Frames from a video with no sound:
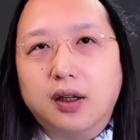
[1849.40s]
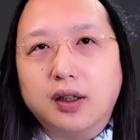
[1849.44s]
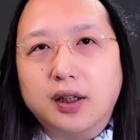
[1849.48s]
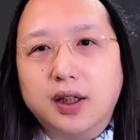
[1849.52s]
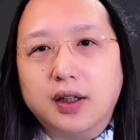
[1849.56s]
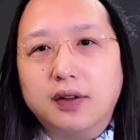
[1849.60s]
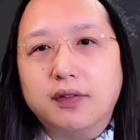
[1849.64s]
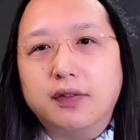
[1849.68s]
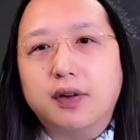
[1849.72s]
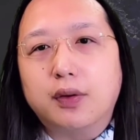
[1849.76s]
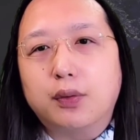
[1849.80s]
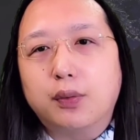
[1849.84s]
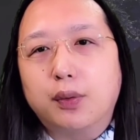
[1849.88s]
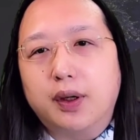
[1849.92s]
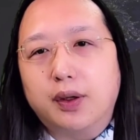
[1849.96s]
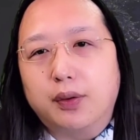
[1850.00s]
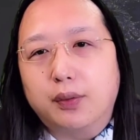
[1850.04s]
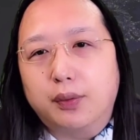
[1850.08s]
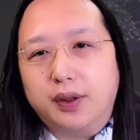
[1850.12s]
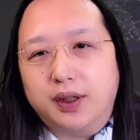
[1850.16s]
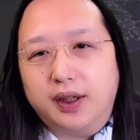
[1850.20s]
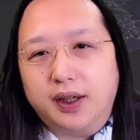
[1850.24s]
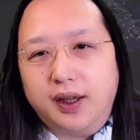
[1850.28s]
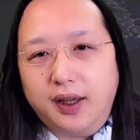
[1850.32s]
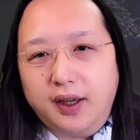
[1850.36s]
even when
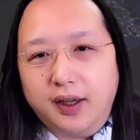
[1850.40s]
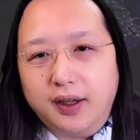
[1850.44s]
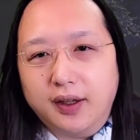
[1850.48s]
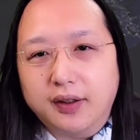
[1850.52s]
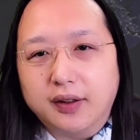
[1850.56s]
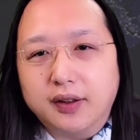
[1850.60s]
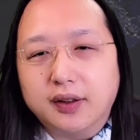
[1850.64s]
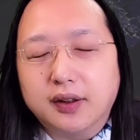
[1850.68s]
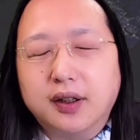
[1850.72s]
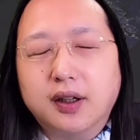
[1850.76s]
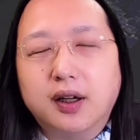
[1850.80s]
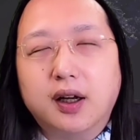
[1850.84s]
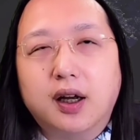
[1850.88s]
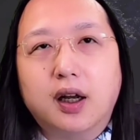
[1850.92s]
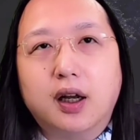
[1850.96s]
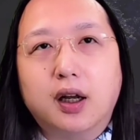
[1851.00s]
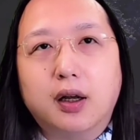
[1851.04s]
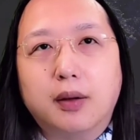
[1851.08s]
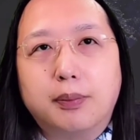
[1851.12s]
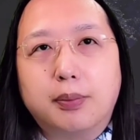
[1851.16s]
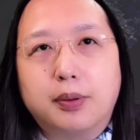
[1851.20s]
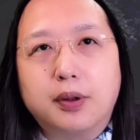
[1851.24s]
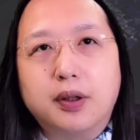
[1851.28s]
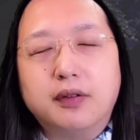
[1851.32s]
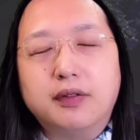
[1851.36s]
we had
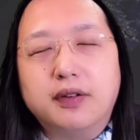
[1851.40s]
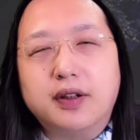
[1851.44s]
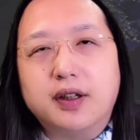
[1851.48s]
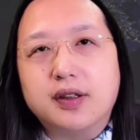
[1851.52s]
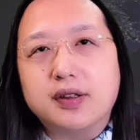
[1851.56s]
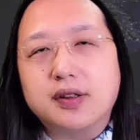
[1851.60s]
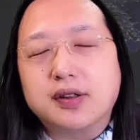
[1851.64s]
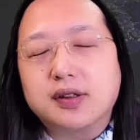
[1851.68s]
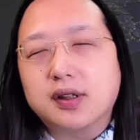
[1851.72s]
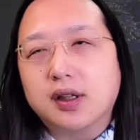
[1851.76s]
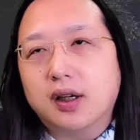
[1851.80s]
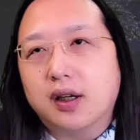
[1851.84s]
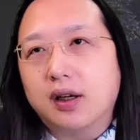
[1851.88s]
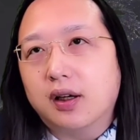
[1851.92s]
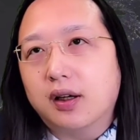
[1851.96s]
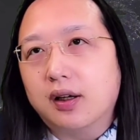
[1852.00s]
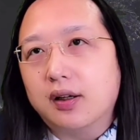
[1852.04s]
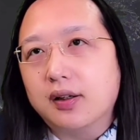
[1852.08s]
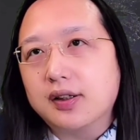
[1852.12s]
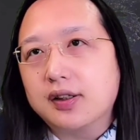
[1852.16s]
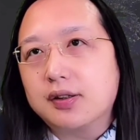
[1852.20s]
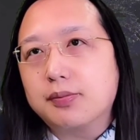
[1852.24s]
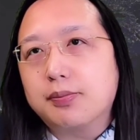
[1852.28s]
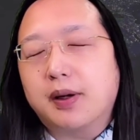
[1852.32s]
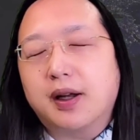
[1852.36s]
previous
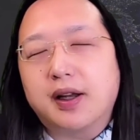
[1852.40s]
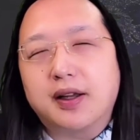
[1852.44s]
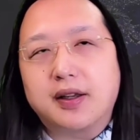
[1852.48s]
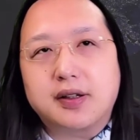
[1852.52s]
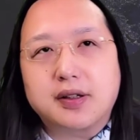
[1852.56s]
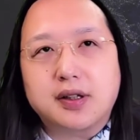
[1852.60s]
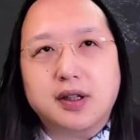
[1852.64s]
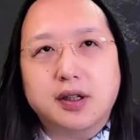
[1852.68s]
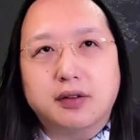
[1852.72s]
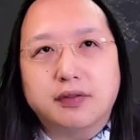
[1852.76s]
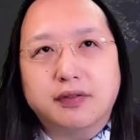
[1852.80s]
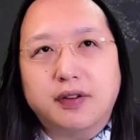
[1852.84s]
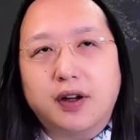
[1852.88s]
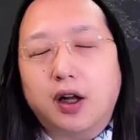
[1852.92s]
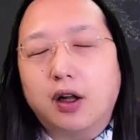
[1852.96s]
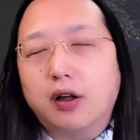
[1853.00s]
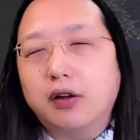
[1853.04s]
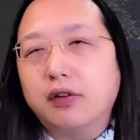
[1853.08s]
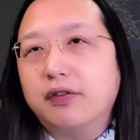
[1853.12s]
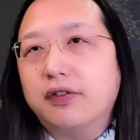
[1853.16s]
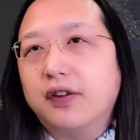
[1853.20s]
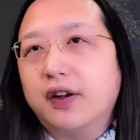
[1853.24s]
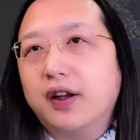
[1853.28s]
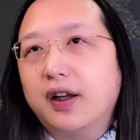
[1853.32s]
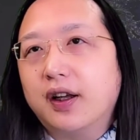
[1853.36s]
spikes of
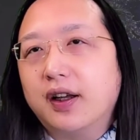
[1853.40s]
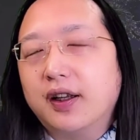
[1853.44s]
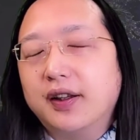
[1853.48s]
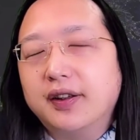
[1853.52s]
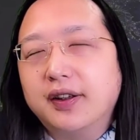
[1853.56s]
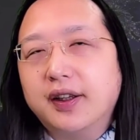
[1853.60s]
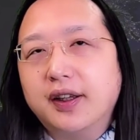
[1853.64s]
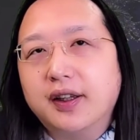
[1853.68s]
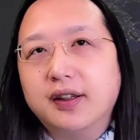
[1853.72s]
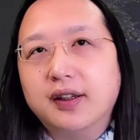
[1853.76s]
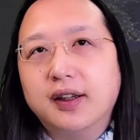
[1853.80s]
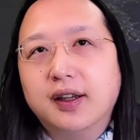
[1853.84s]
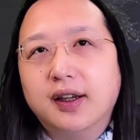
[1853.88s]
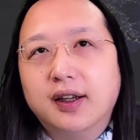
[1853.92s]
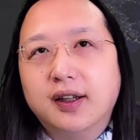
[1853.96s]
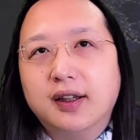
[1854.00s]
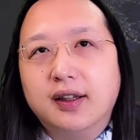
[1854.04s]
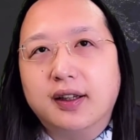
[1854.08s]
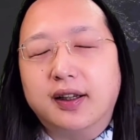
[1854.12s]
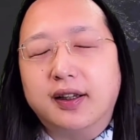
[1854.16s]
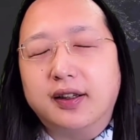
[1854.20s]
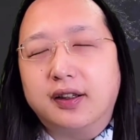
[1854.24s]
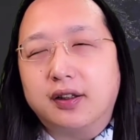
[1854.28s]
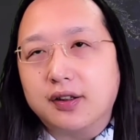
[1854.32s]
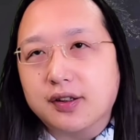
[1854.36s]
Alpha and then
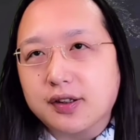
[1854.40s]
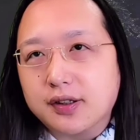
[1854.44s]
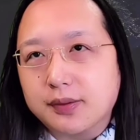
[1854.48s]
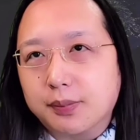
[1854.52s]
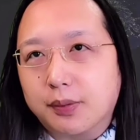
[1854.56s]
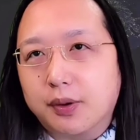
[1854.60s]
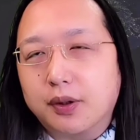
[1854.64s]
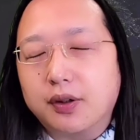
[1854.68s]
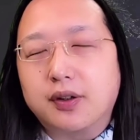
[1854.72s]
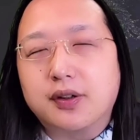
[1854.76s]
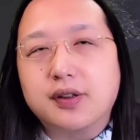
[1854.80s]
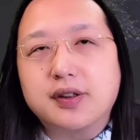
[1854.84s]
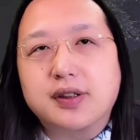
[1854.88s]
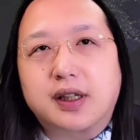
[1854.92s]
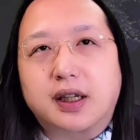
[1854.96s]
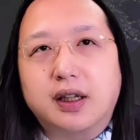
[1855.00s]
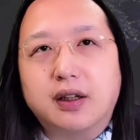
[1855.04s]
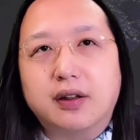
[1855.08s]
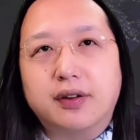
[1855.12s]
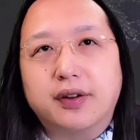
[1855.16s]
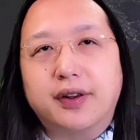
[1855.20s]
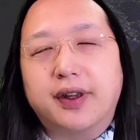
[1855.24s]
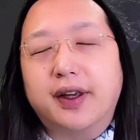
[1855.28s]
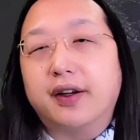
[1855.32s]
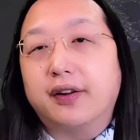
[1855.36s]
later smaller
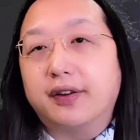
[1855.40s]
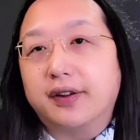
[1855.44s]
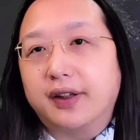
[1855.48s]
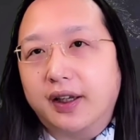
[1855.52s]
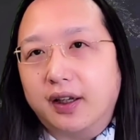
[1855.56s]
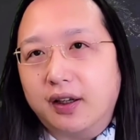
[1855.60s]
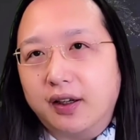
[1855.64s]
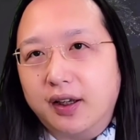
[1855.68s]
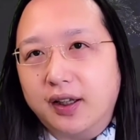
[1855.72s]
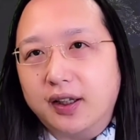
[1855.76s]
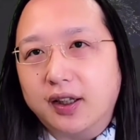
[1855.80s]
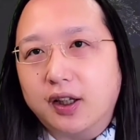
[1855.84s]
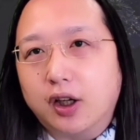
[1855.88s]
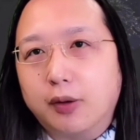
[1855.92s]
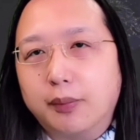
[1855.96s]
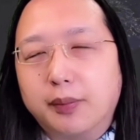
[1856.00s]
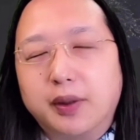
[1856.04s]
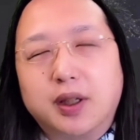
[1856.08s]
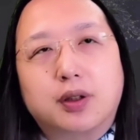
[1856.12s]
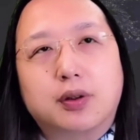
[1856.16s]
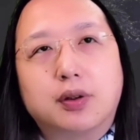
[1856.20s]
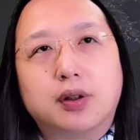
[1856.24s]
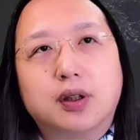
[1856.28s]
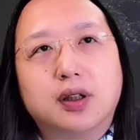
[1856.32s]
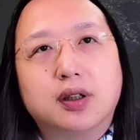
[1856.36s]
scale Delta and
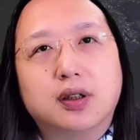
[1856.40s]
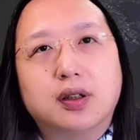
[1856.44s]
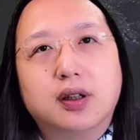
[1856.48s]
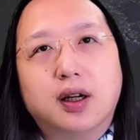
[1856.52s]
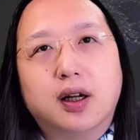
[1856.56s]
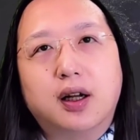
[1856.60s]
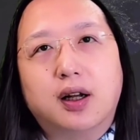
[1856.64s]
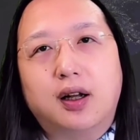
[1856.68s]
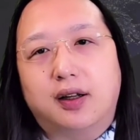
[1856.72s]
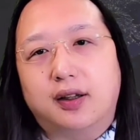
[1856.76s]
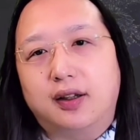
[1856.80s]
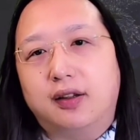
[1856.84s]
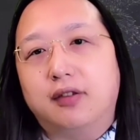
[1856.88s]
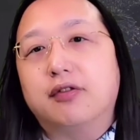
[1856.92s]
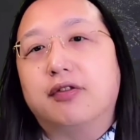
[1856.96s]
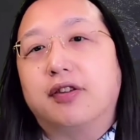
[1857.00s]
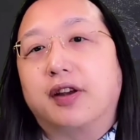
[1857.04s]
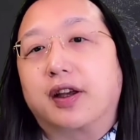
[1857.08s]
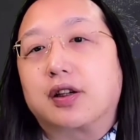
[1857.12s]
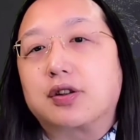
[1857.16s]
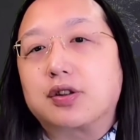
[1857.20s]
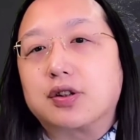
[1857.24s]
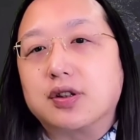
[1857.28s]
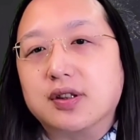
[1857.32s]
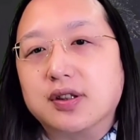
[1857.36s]
Omicron
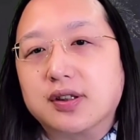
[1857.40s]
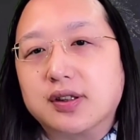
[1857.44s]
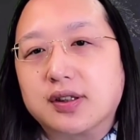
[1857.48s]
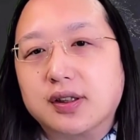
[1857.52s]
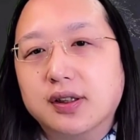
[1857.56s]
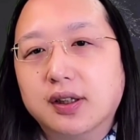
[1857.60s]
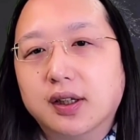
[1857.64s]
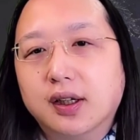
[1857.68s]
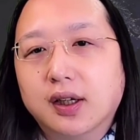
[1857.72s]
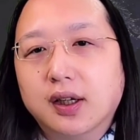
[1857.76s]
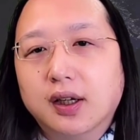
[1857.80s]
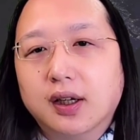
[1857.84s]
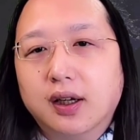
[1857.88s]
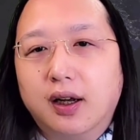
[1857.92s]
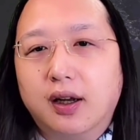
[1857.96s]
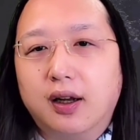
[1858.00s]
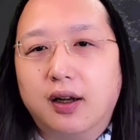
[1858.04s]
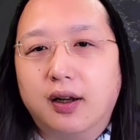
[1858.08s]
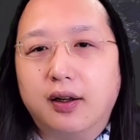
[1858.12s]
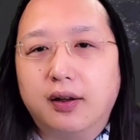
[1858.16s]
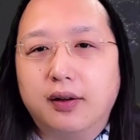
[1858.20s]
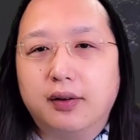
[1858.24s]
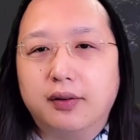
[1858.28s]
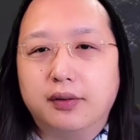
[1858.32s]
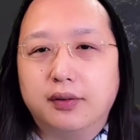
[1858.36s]
infections.
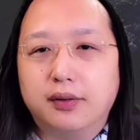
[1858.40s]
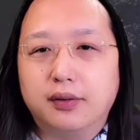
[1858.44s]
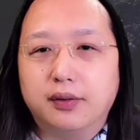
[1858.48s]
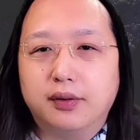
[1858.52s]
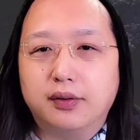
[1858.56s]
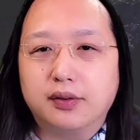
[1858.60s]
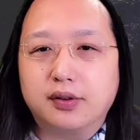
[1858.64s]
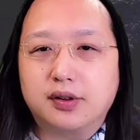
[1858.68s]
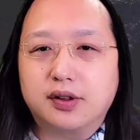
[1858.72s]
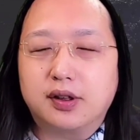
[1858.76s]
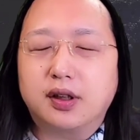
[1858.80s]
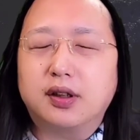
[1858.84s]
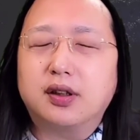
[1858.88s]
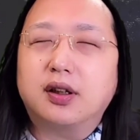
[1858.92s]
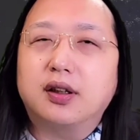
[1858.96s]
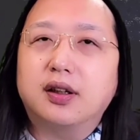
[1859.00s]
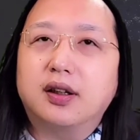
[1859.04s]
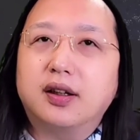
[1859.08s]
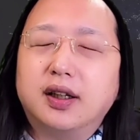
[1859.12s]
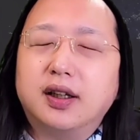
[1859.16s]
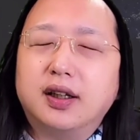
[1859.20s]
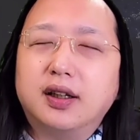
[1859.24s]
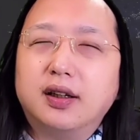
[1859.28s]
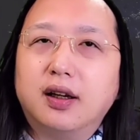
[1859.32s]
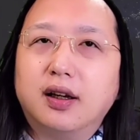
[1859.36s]

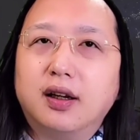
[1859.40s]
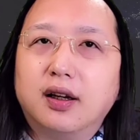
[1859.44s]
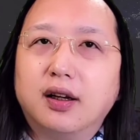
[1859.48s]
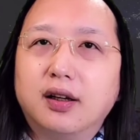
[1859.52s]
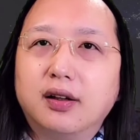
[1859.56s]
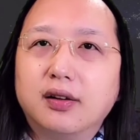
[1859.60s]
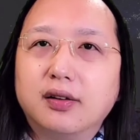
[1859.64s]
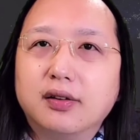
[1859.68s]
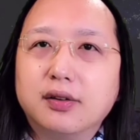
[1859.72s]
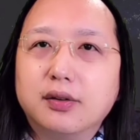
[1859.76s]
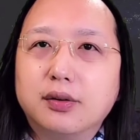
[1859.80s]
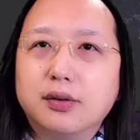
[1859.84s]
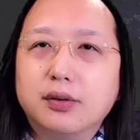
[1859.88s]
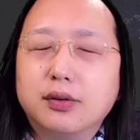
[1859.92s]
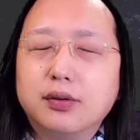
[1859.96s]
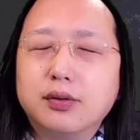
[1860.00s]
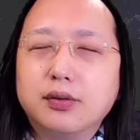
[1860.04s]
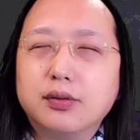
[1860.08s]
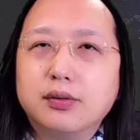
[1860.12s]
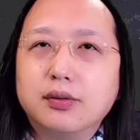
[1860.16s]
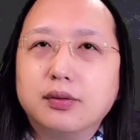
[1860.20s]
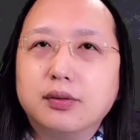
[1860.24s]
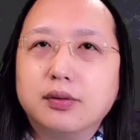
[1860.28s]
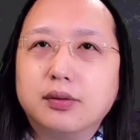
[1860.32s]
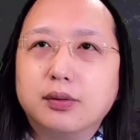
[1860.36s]
Certainly,
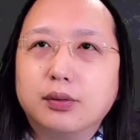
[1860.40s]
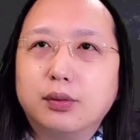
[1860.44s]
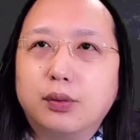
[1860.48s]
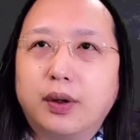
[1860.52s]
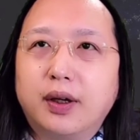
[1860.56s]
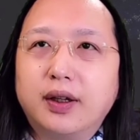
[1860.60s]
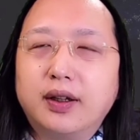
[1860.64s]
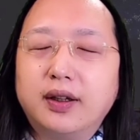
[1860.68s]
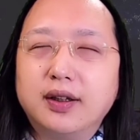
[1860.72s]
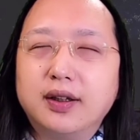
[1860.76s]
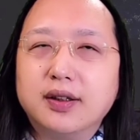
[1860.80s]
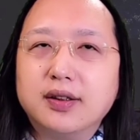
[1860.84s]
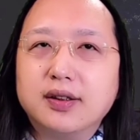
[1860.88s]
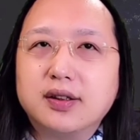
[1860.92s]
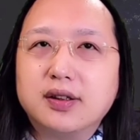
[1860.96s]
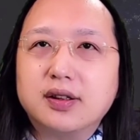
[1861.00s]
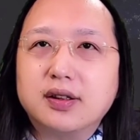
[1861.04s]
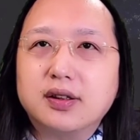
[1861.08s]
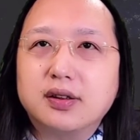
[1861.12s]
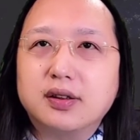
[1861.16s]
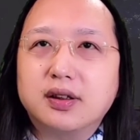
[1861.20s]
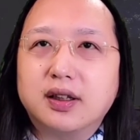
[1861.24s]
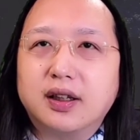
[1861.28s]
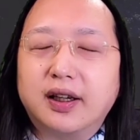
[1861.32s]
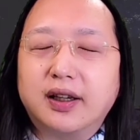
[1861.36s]
when
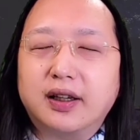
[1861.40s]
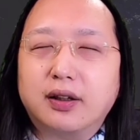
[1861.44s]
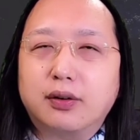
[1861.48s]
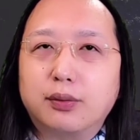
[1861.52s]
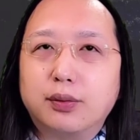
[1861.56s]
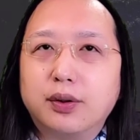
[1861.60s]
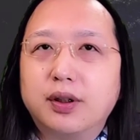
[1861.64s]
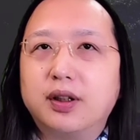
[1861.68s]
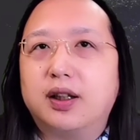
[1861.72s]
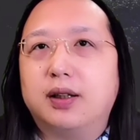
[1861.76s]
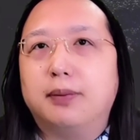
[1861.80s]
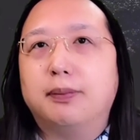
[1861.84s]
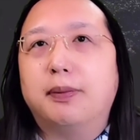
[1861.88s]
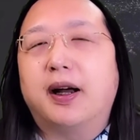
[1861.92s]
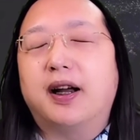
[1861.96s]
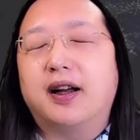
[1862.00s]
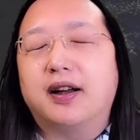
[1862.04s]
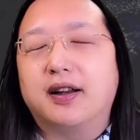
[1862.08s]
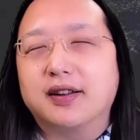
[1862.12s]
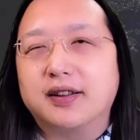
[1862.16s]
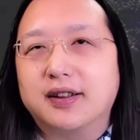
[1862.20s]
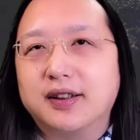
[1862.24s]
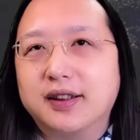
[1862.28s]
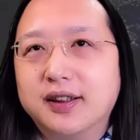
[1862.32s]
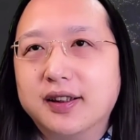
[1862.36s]
it's like really
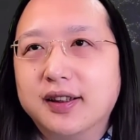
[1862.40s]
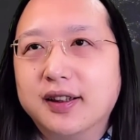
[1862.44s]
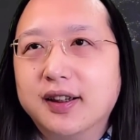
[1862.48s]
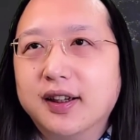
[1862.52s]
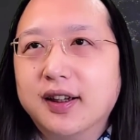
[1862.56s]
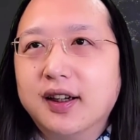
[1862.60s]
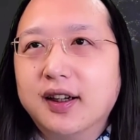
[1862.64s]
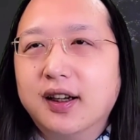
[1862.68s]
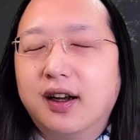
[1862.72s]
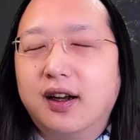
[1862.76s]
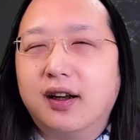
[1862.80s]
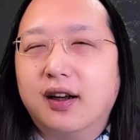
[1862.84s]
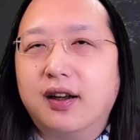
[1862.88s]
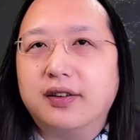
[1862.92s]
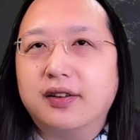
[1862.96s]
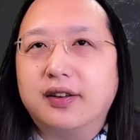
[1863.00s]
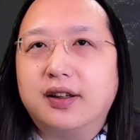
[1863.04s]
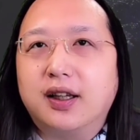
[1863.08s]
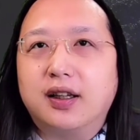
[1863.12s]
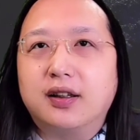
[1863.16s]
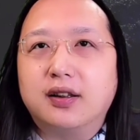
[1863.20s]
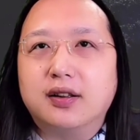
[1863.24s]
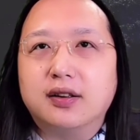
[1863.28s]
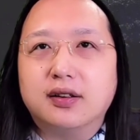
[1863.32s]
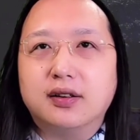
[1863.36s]
bad,
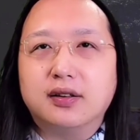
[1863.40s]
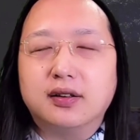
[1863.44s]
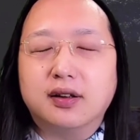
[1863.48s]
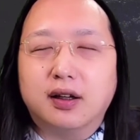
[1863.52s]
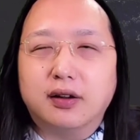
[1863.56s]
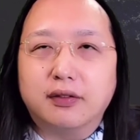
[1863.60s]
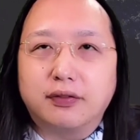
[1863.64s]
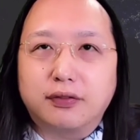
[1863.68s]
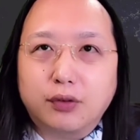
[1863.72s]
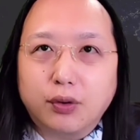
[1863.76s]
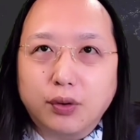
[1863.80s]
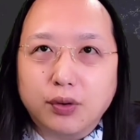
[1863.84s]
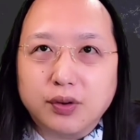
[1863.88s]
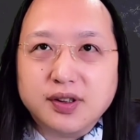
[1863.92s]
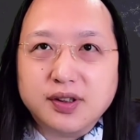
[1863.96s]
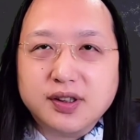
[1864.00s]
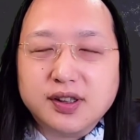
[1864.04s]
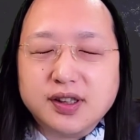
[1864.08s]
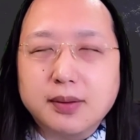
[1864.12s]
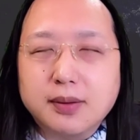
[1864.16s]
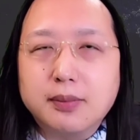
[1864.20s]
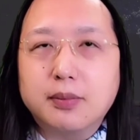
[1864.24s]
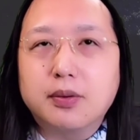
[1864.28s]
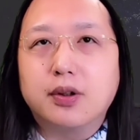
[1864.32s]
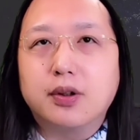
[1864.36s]
then of course some